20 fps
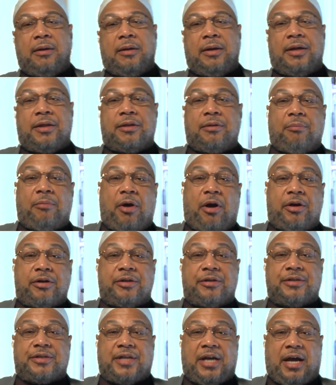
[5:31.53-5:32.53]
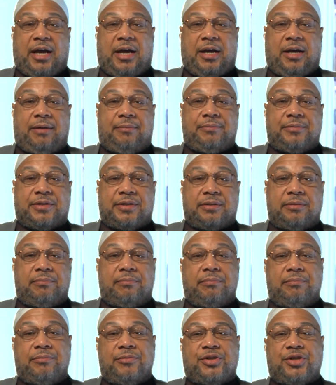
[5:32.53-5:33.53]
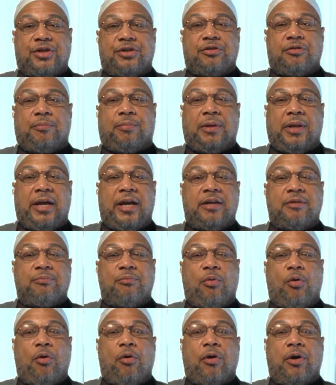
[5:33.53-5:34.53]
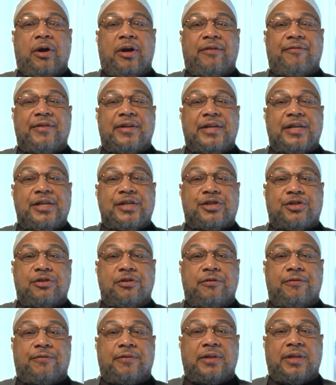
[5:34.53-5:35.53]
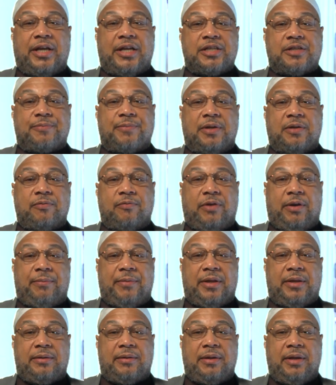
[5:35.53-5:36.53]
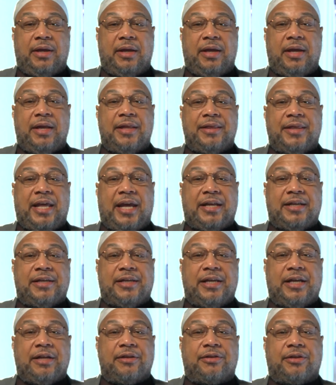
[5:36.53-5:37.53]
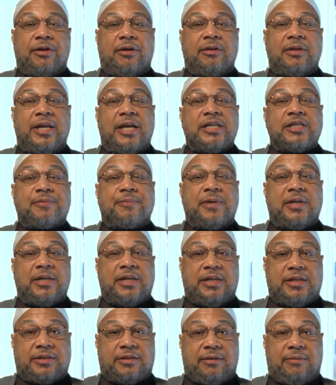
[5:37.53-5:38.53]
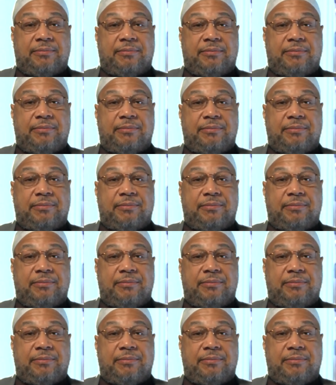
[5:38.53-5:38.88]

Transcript: In the modern times, gender played more of an issue for lesbian women than did their lesbianism.